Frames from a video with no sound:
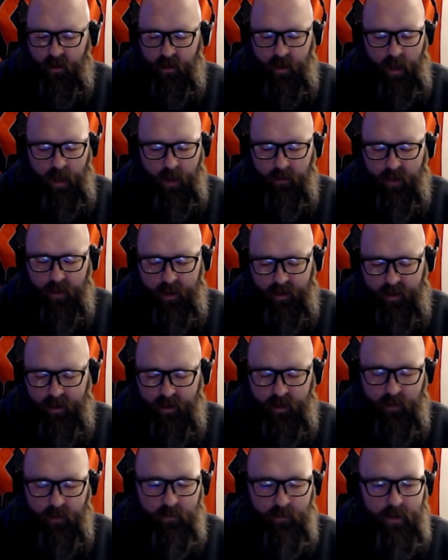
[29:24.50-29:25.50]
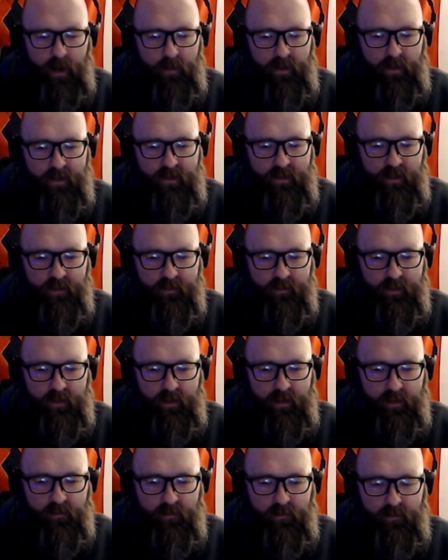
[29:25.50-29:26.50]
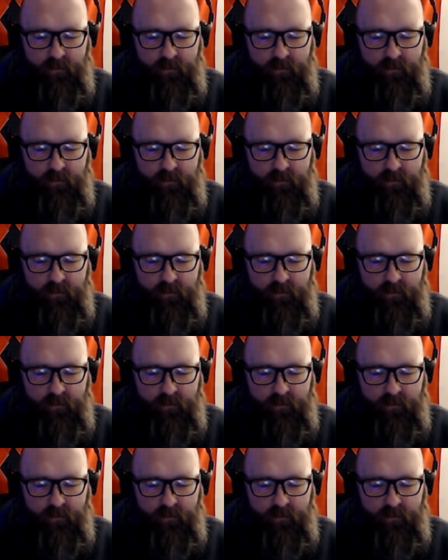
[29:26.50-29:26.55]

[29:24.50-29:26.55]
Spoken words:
I'm not going to compare myself to him.